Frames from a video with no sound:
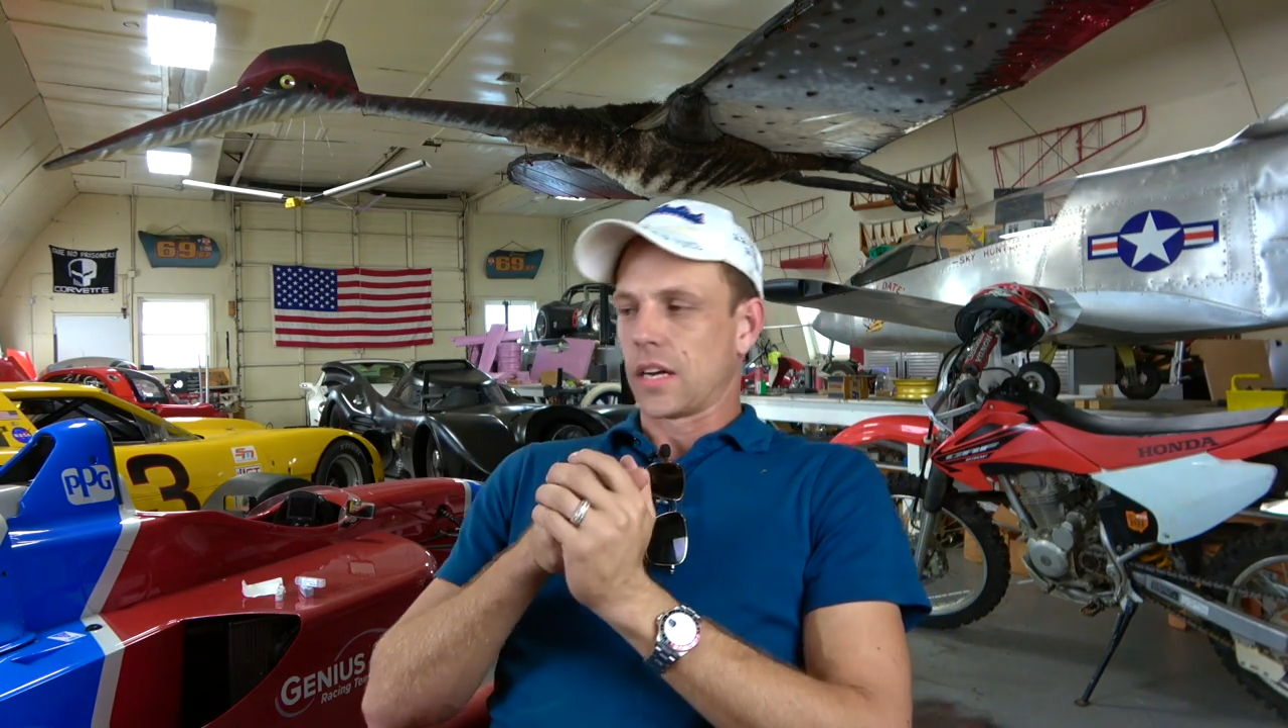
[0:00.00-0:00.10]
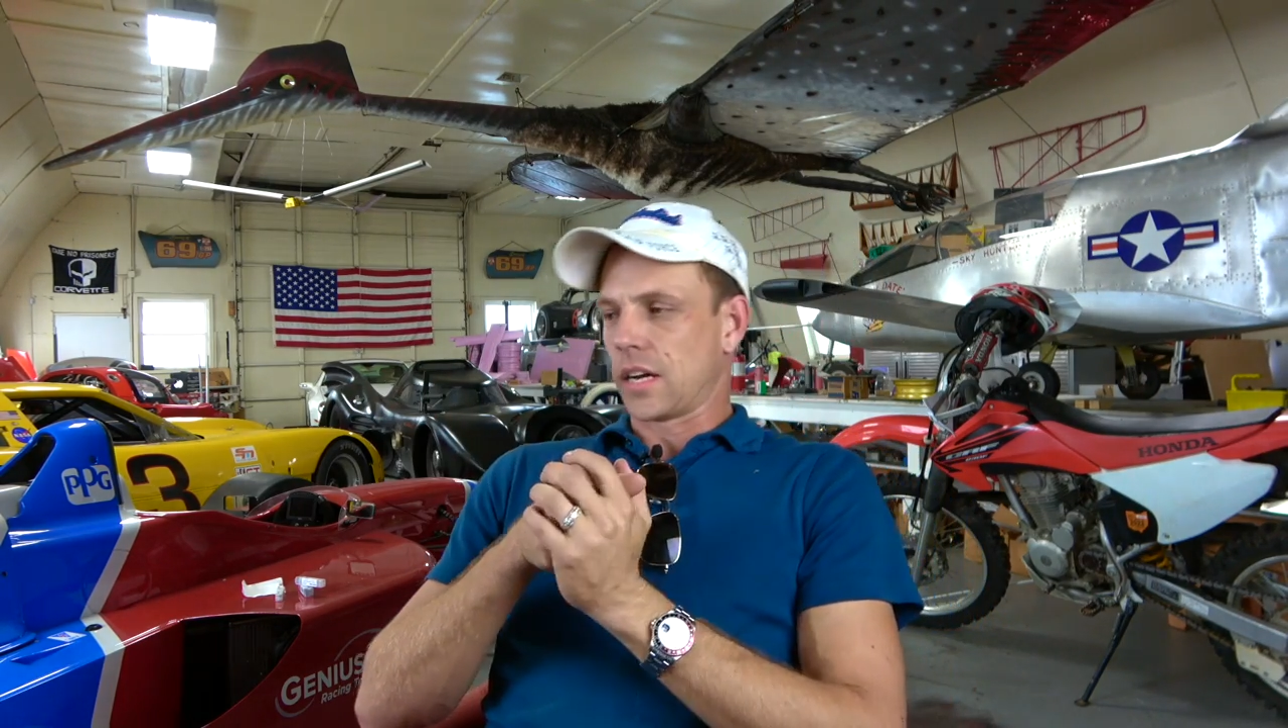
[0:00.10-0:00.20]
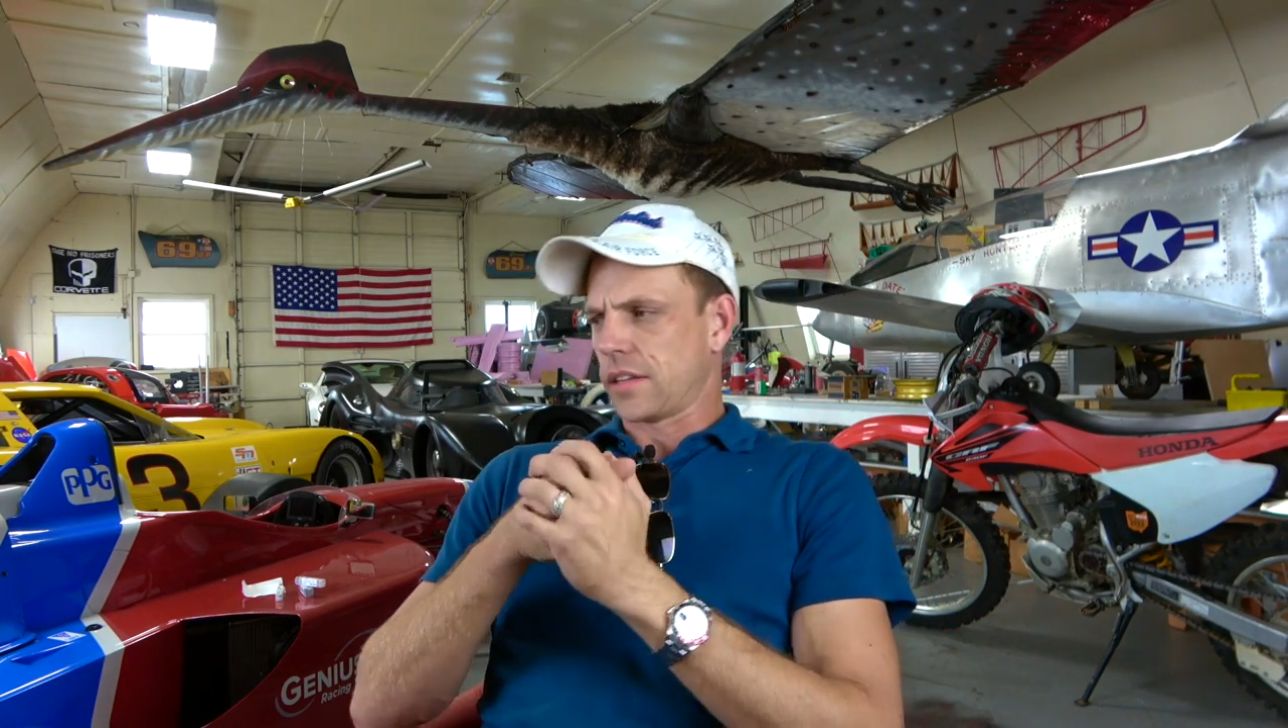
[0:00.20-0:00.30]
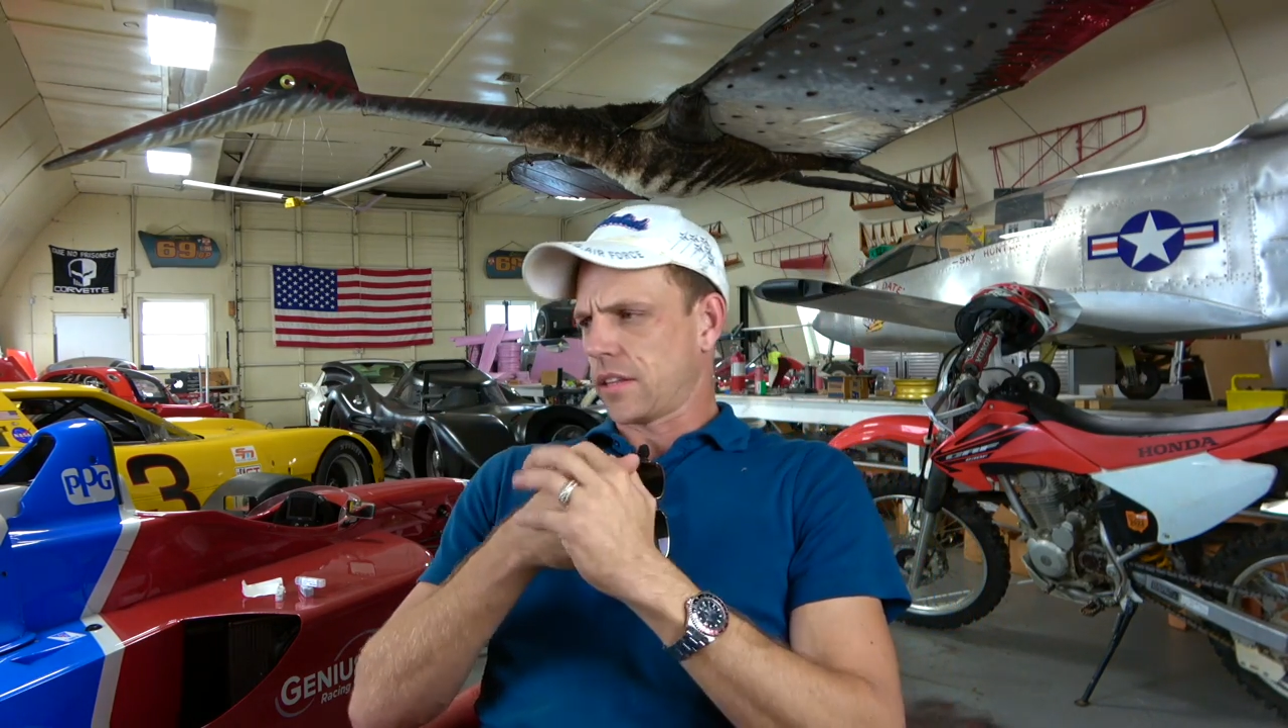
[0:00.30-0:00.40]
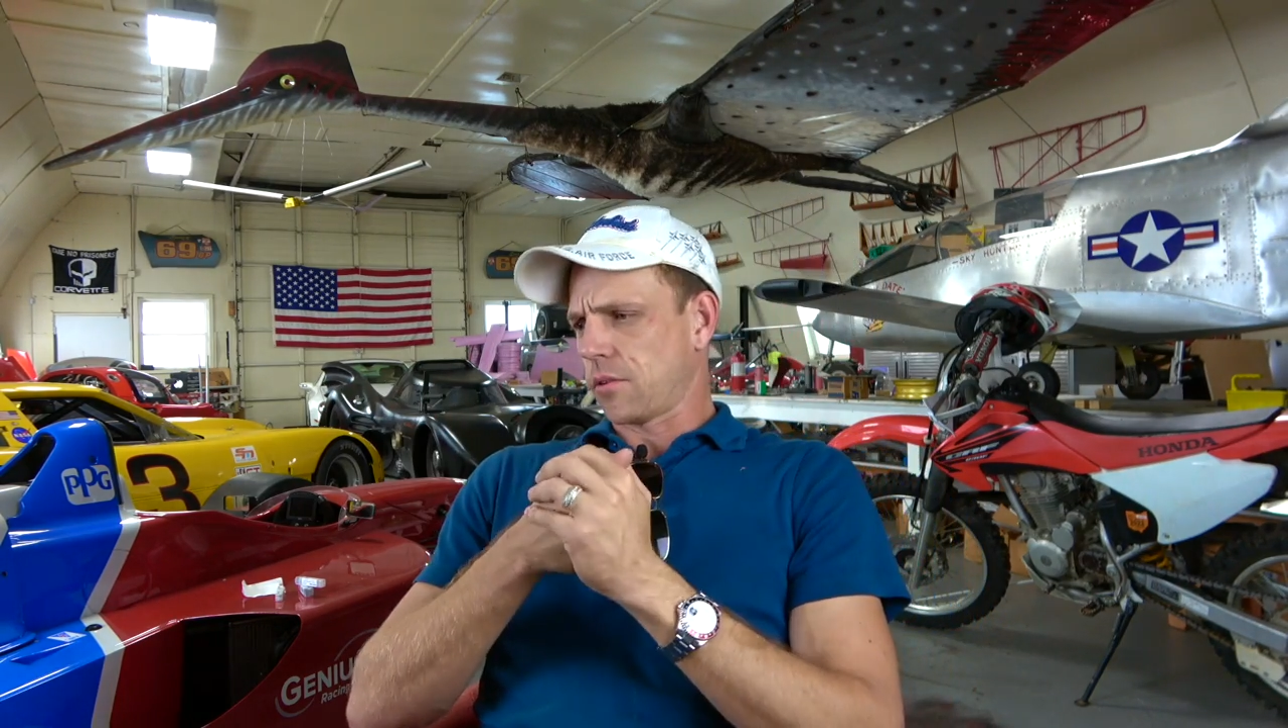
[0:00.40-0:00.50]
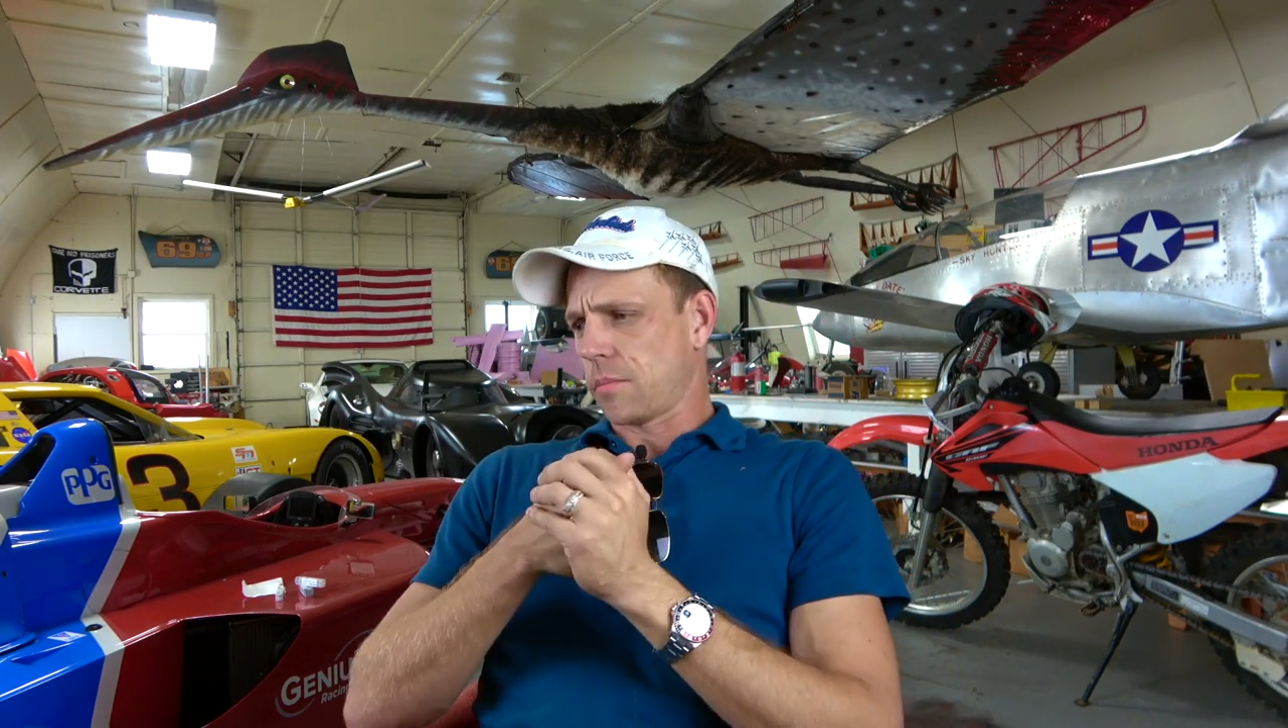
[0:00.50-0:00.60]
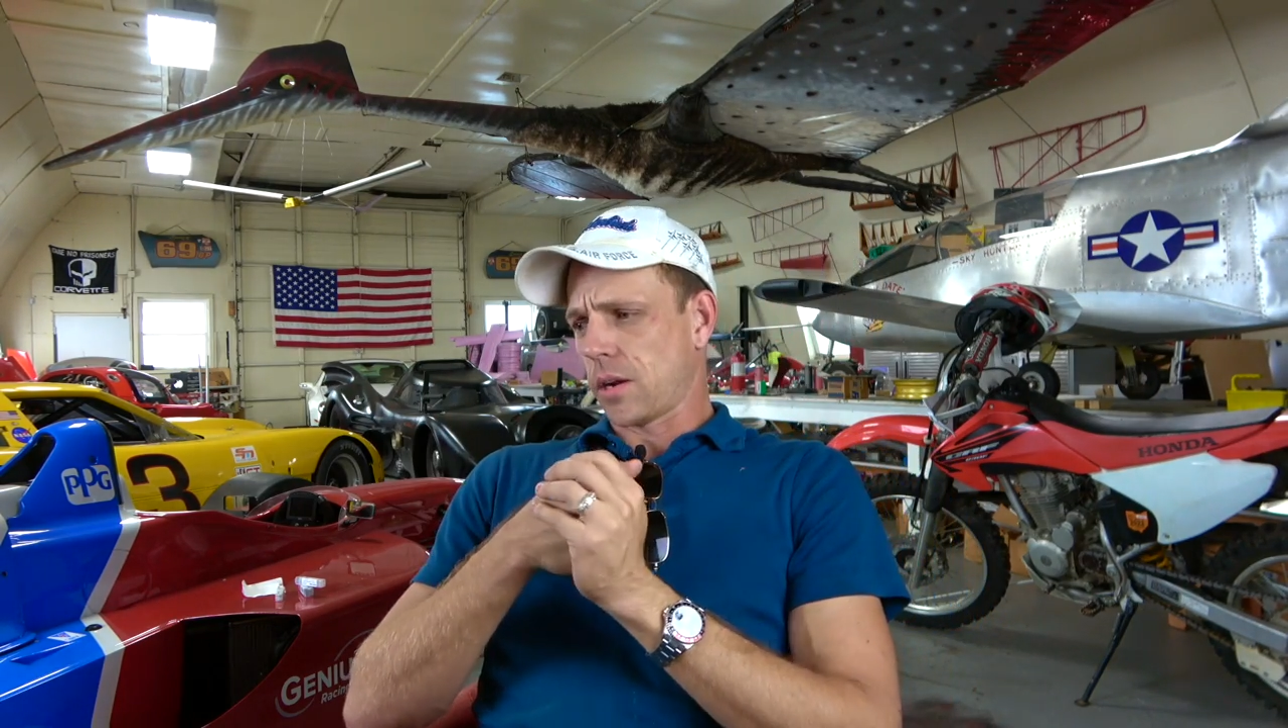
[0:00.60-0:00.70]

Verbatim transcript: Uh, I think they were